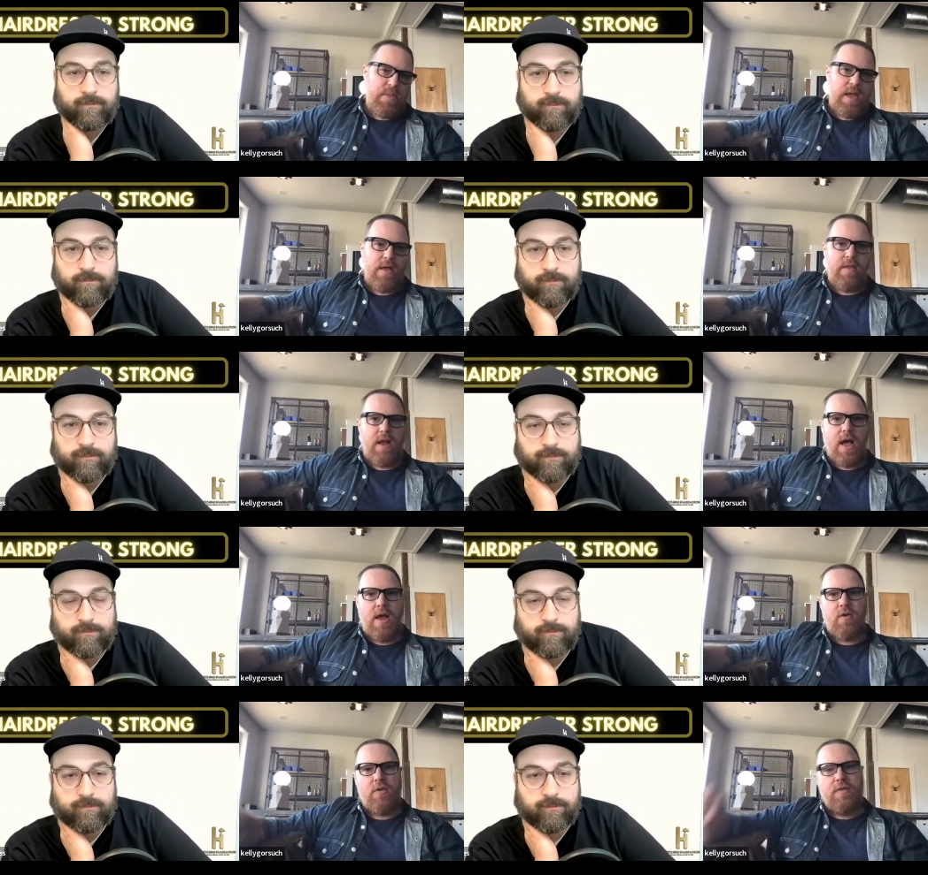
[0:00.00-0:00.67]

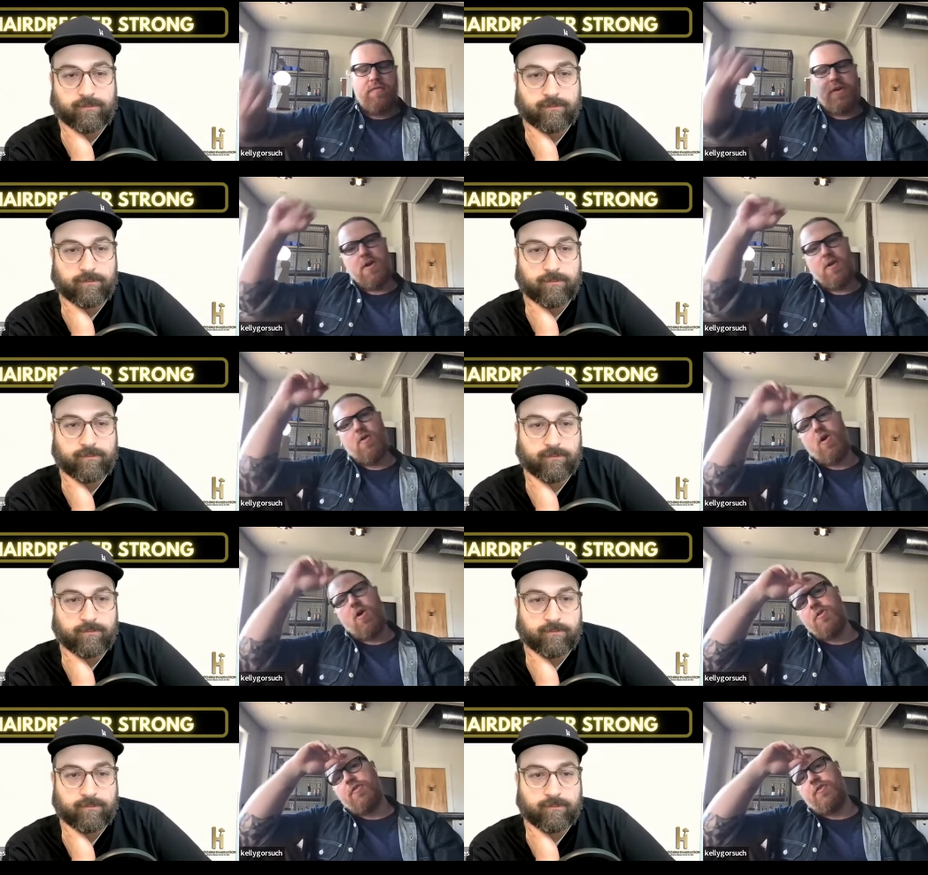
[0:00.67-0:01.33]
Speaker 1: man, I don't even know
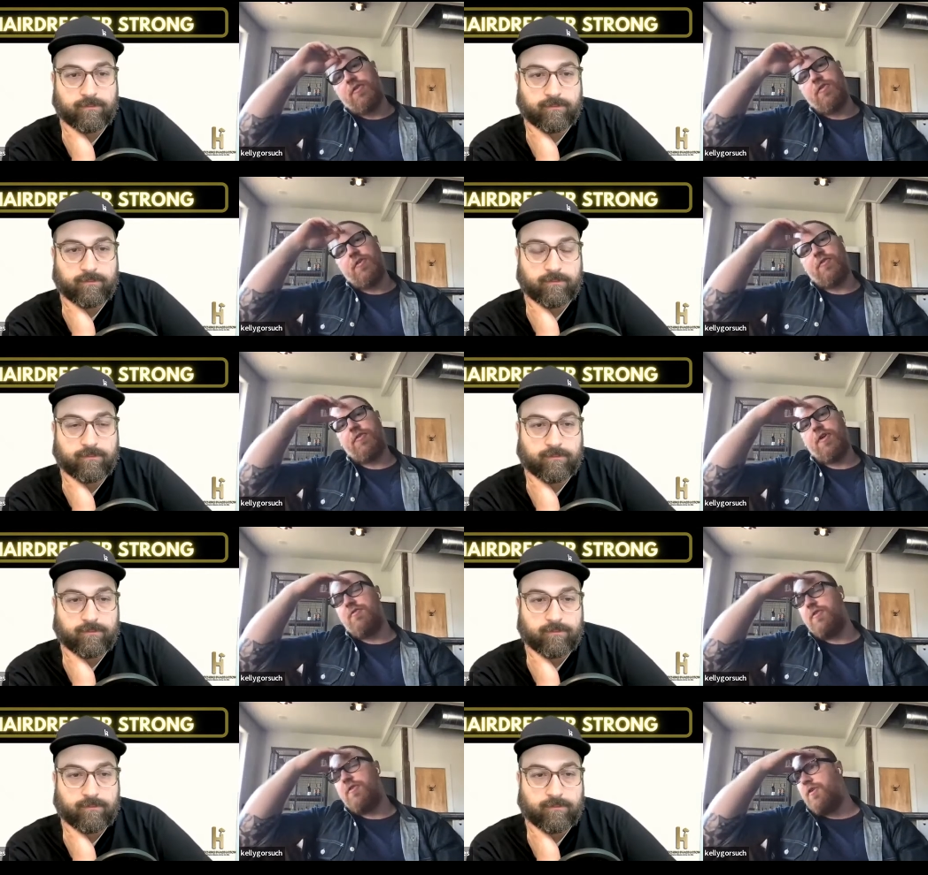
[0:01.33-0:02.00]
all this stuff. This
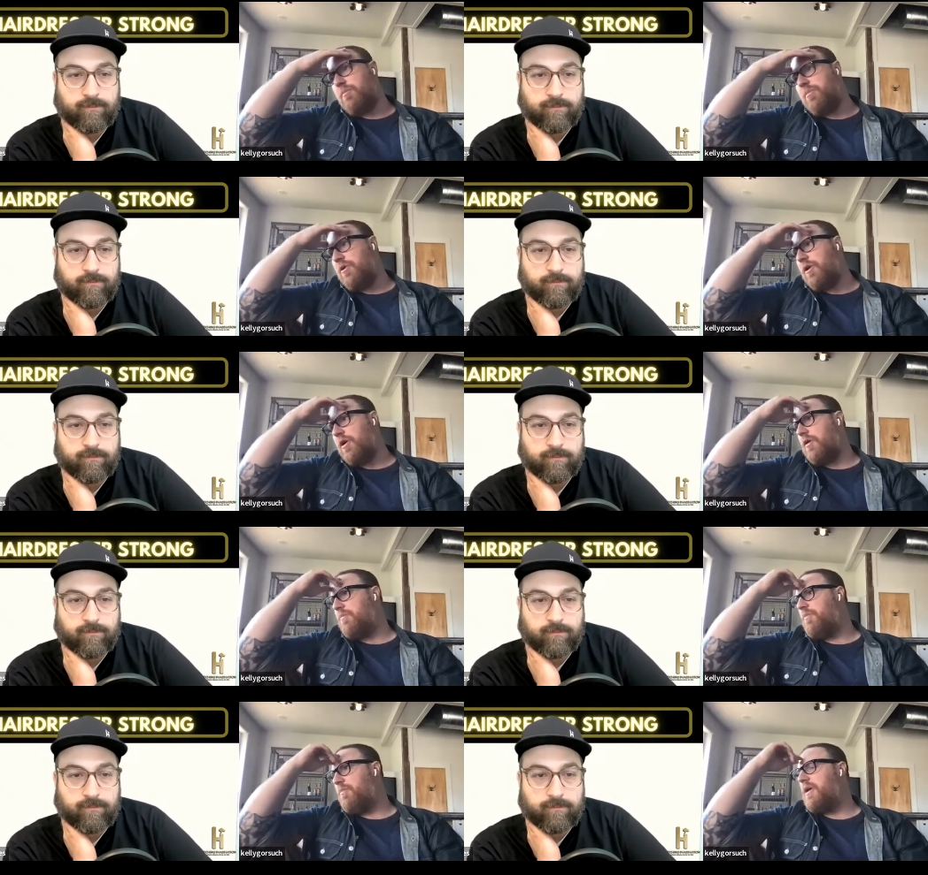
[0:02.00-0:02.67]
stuff is a
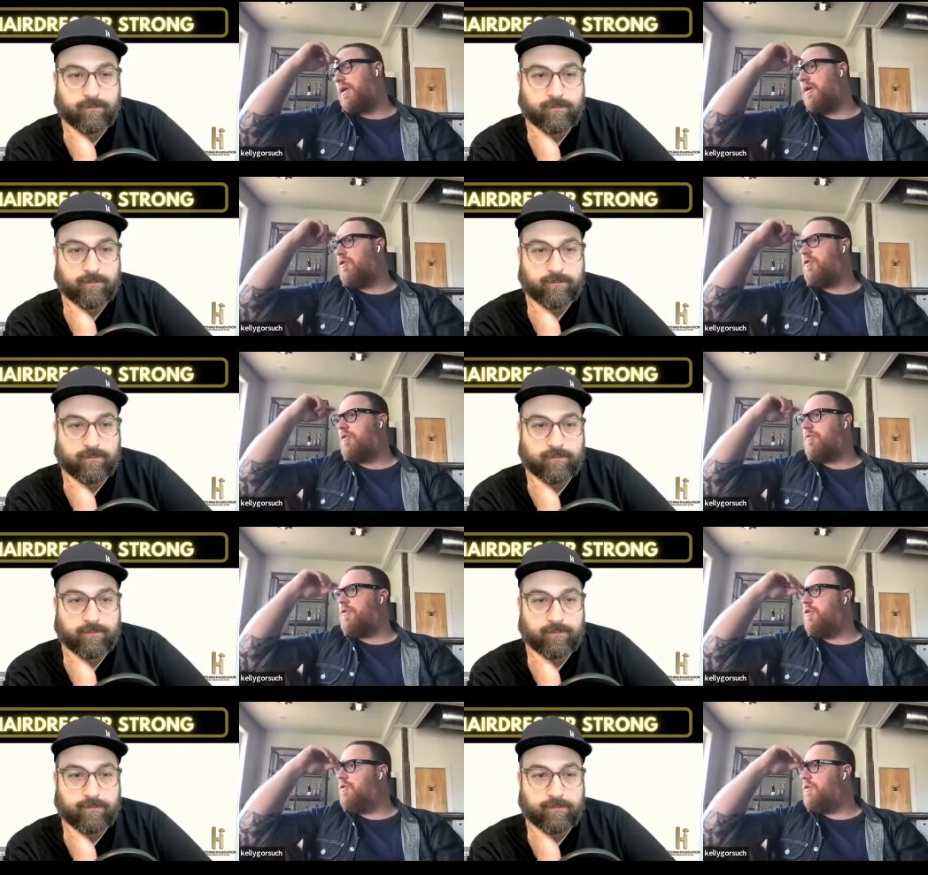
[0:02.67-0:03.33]
blur, but it
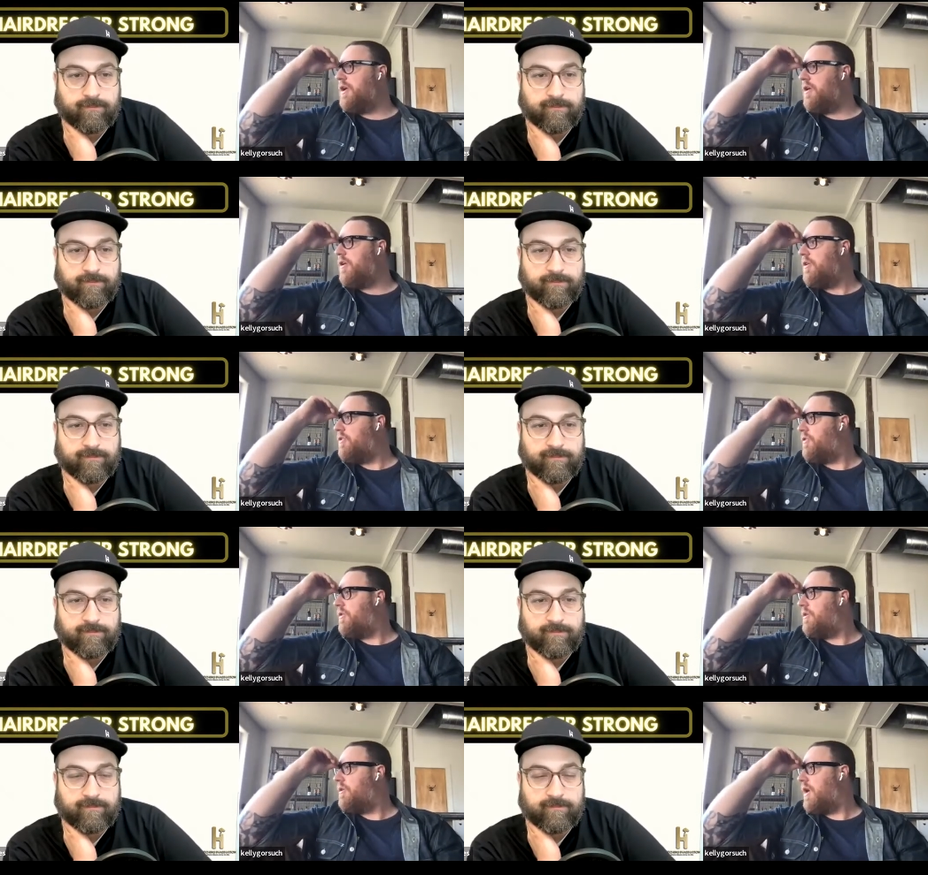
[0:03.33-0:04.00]
was a few
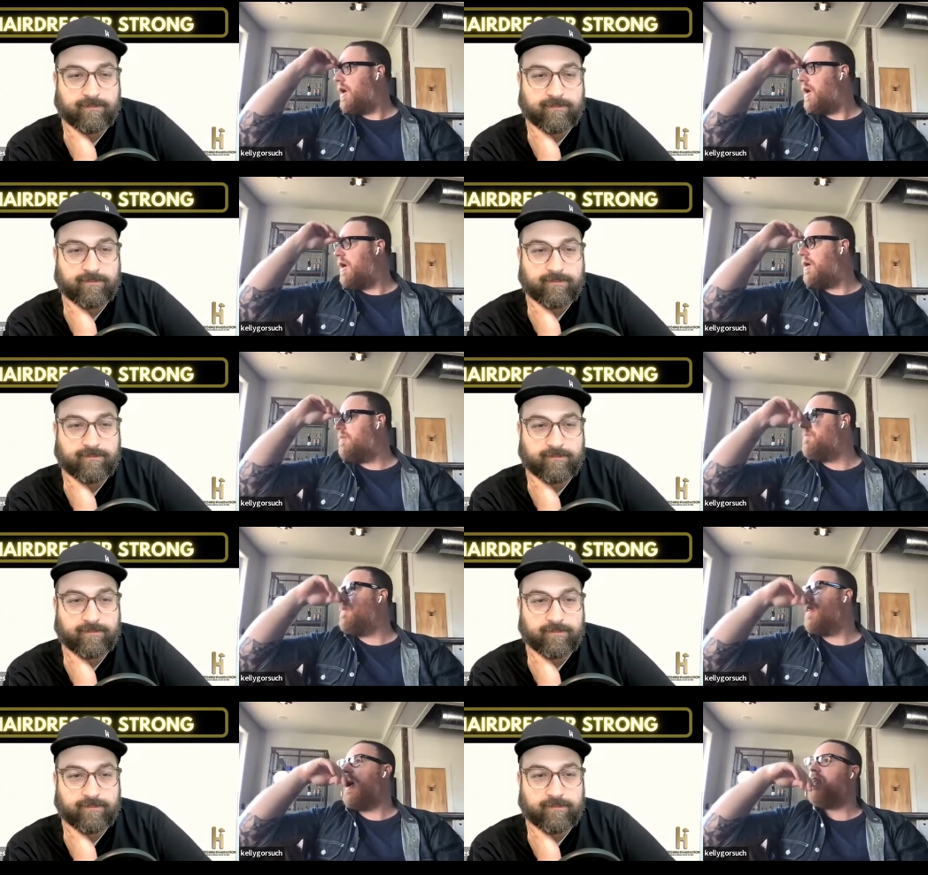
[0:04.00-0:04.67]
years.
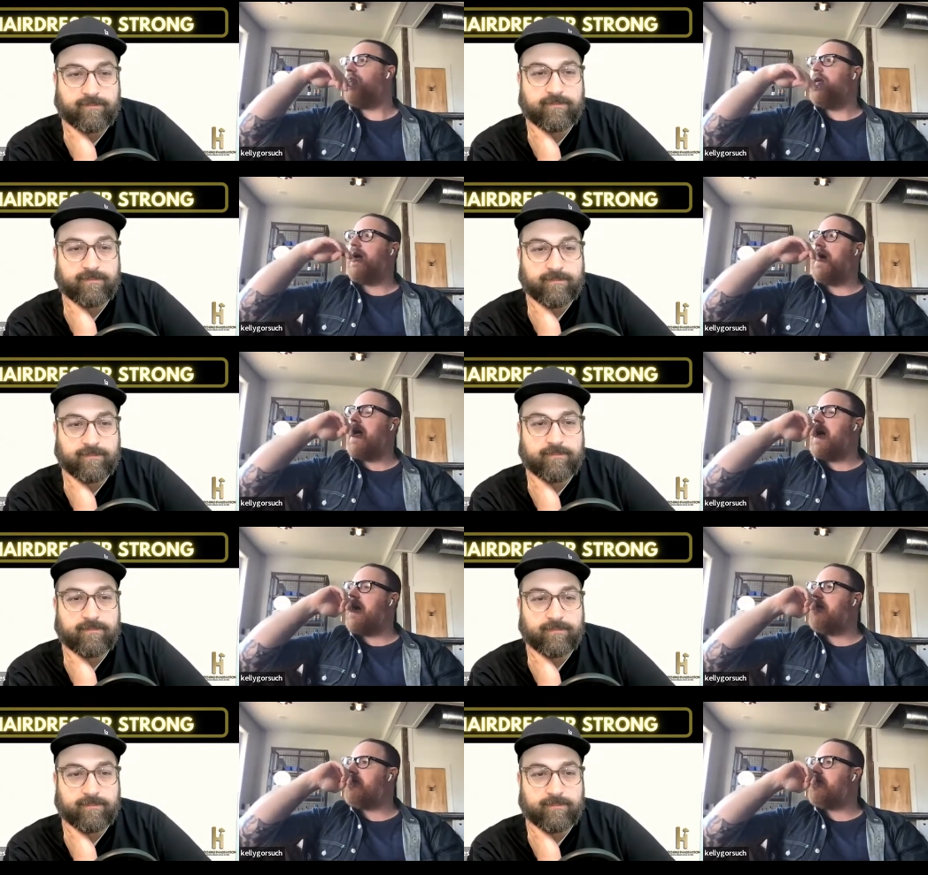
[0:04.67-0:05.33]
Um, I think I
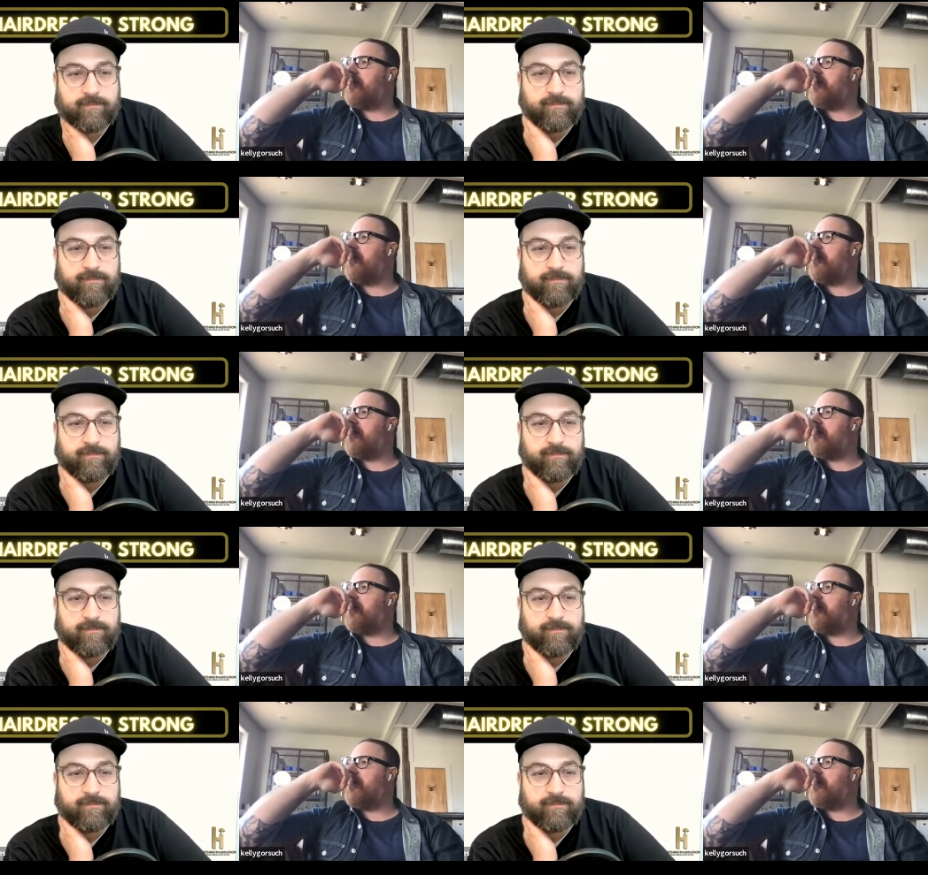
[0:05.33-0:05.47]
had it